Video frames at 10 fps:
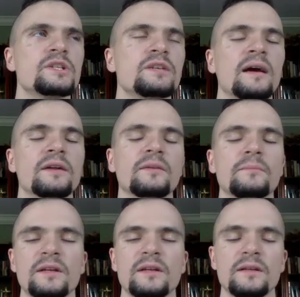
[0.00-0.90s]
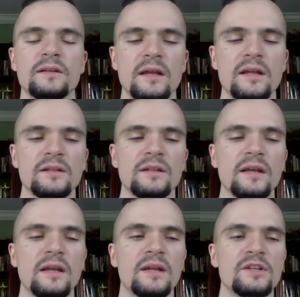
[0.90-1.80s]
texted me and
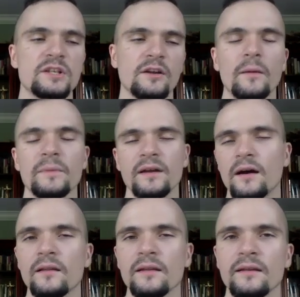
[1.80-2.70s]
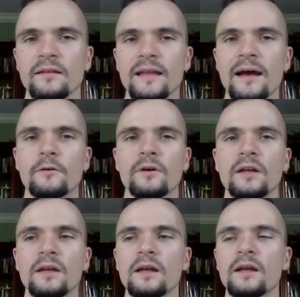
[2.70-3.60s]
she called me ugly. Now,
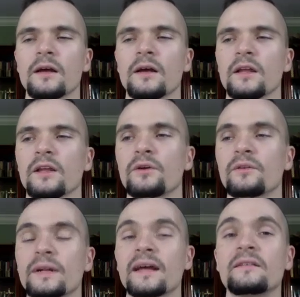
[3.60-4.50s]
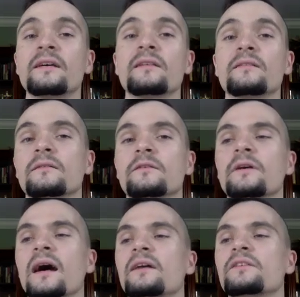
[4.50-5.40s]
here's what I did,
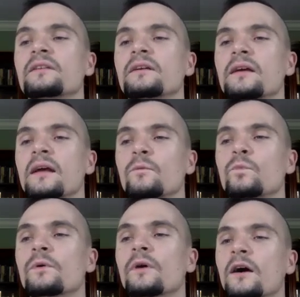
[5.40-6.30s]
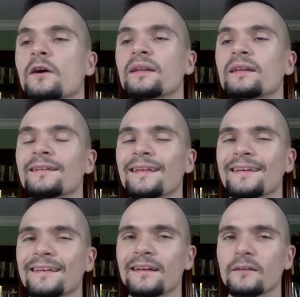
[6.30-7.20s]
you guys. If we were already
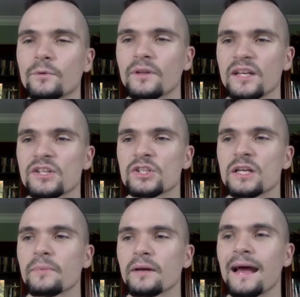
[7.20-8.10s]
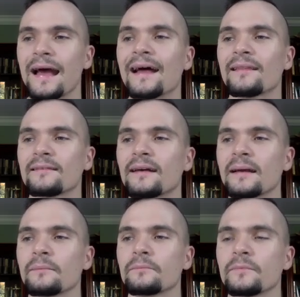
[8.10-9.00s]
like in a relationship at the
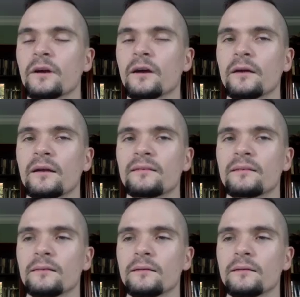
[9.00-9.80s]
time, all right?